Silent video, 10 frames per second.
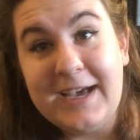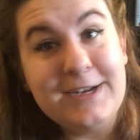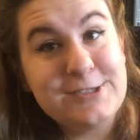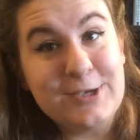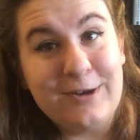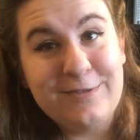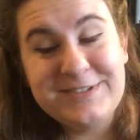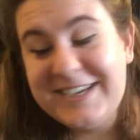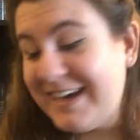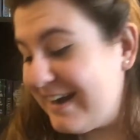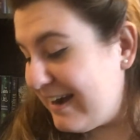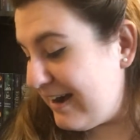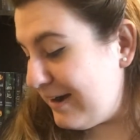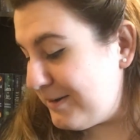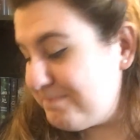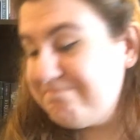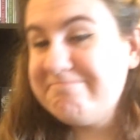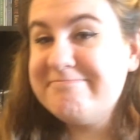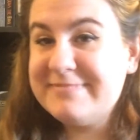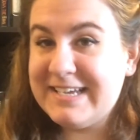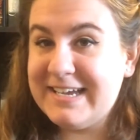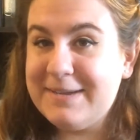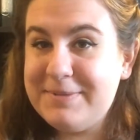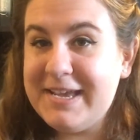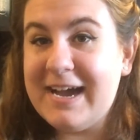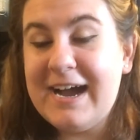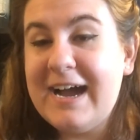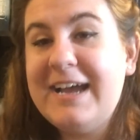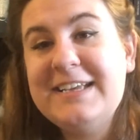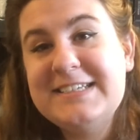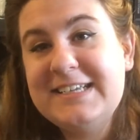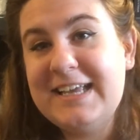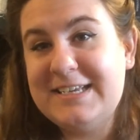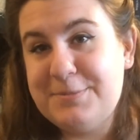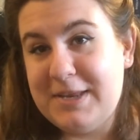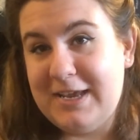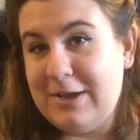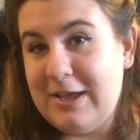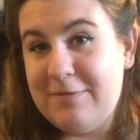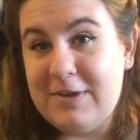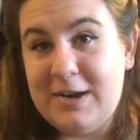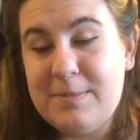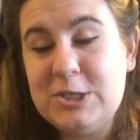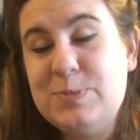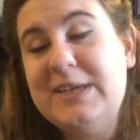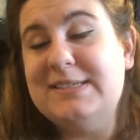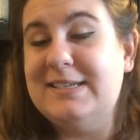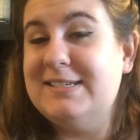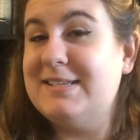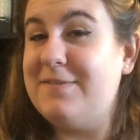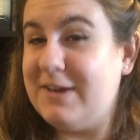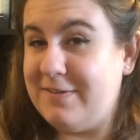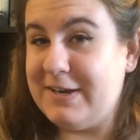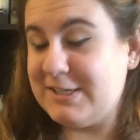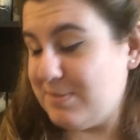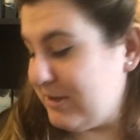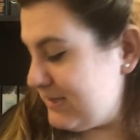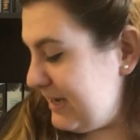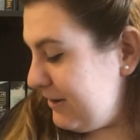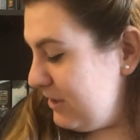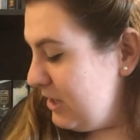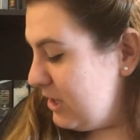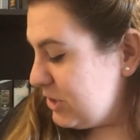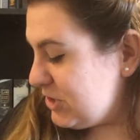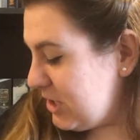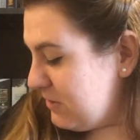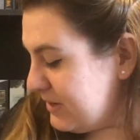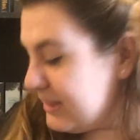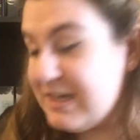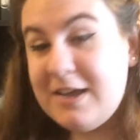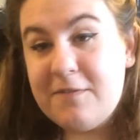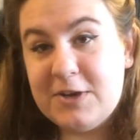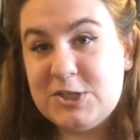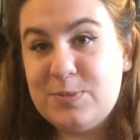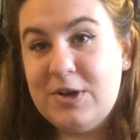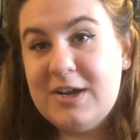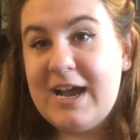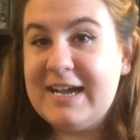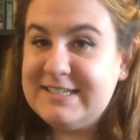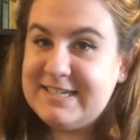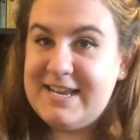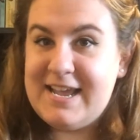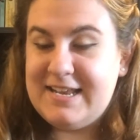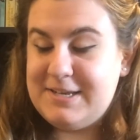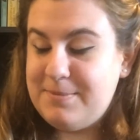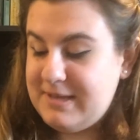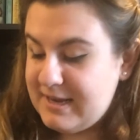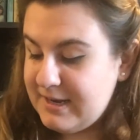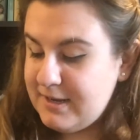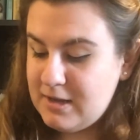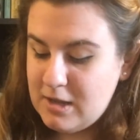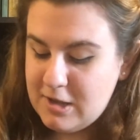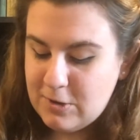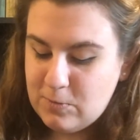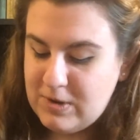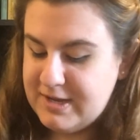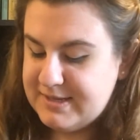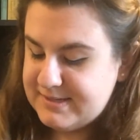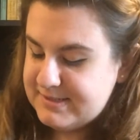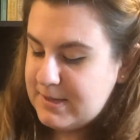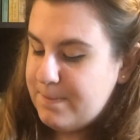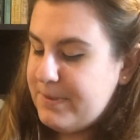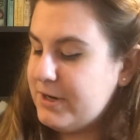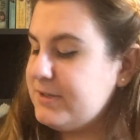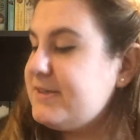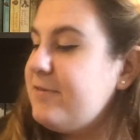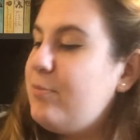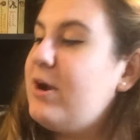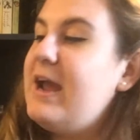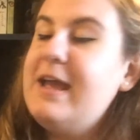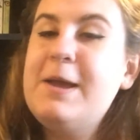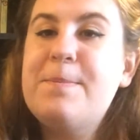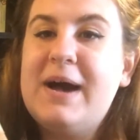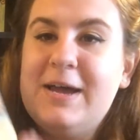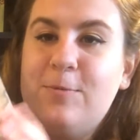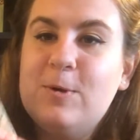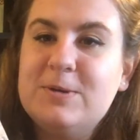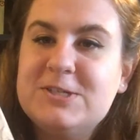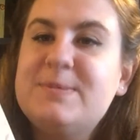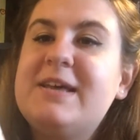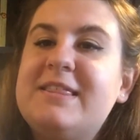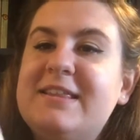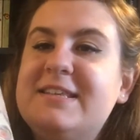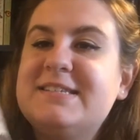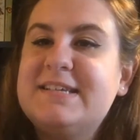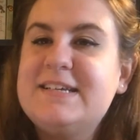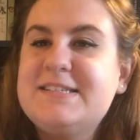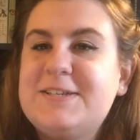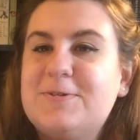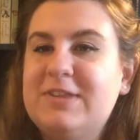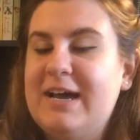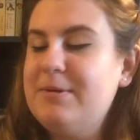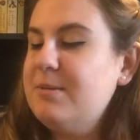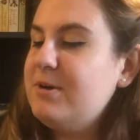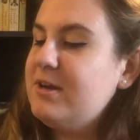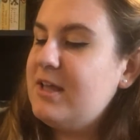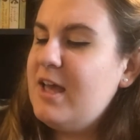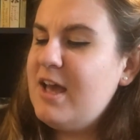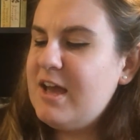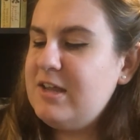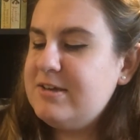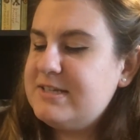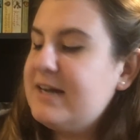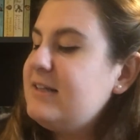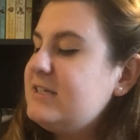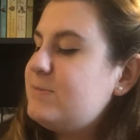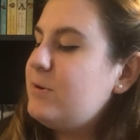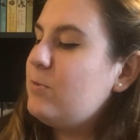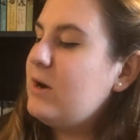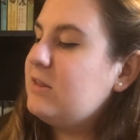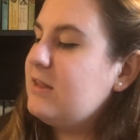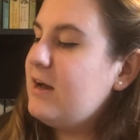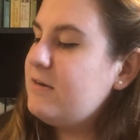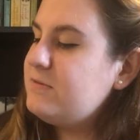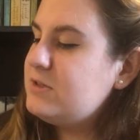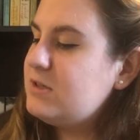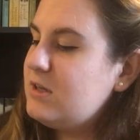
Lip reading: That is solved. But yeah, I didn't end up getting very much because it is a very, very small sale. So the first book I did end up getting was Birds of Prey by Wilbur Smith. And this is an old library book. You can tell it's been well loved.